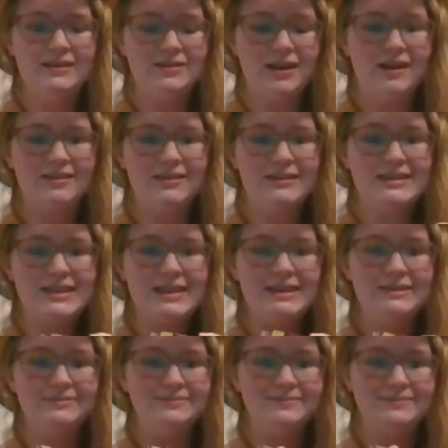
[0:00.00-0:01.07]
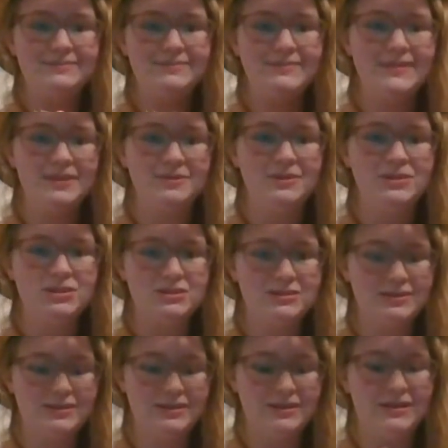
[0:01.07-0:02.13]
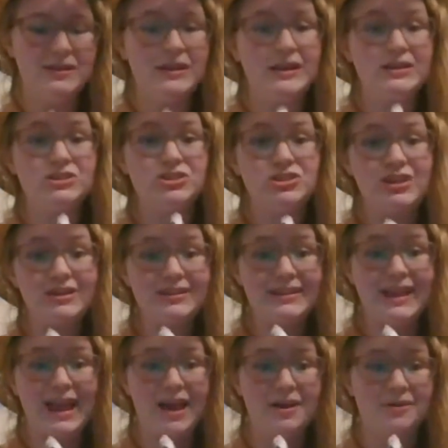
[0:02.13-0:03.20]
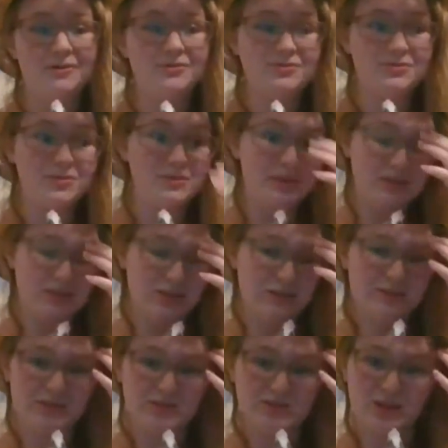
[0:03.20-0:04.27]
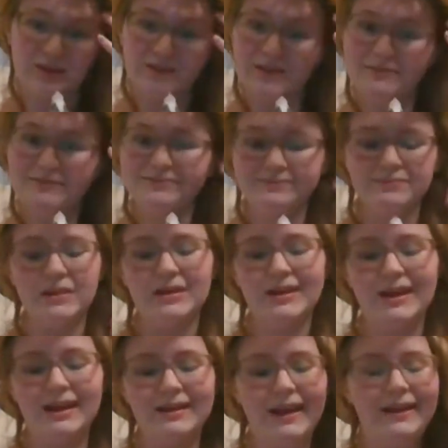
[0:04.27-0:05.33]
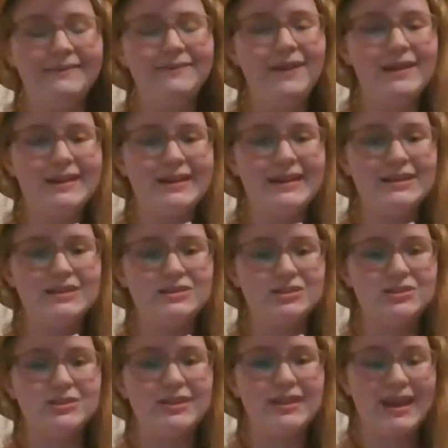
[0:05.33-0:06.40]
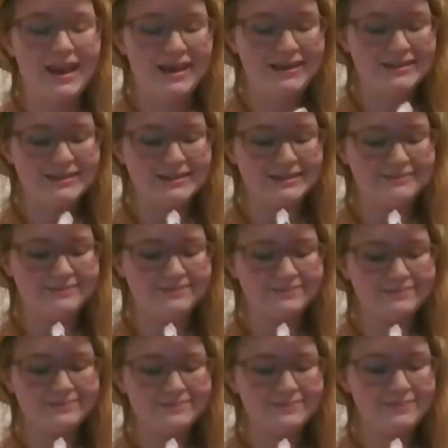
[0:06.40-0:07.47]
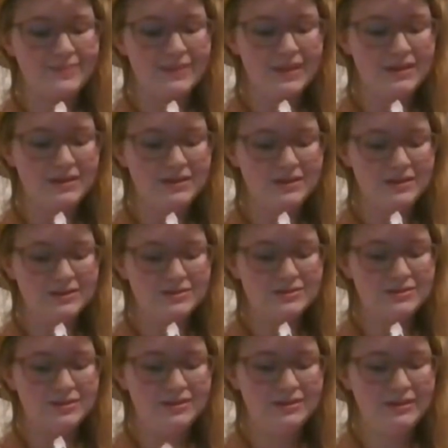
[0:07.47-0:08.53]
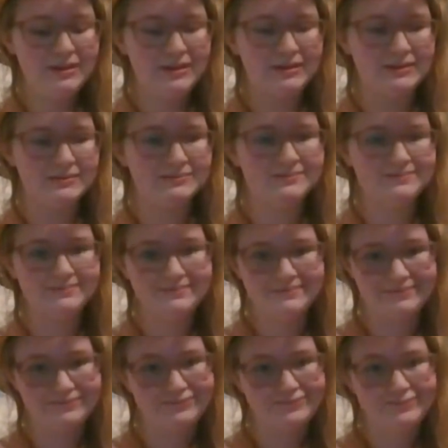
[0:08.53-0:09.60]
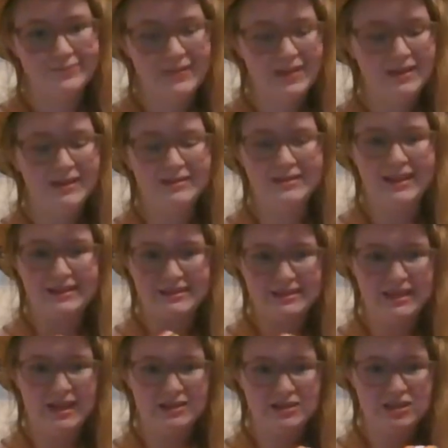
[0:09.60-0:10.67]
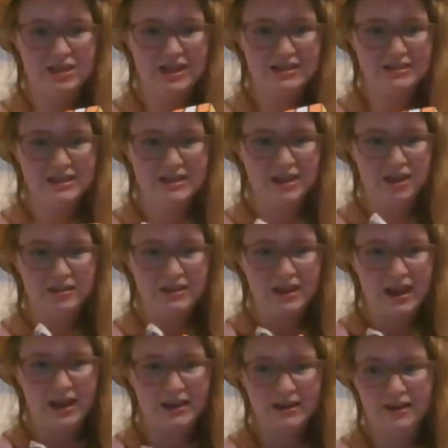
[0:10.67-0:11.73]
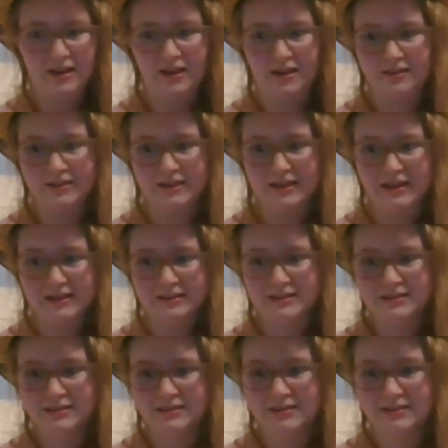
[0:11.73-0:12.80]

not the T, which is generally how Rubik's Cubers solve them, but I find it easier to do the X. So yeah. That's the next thing on the list.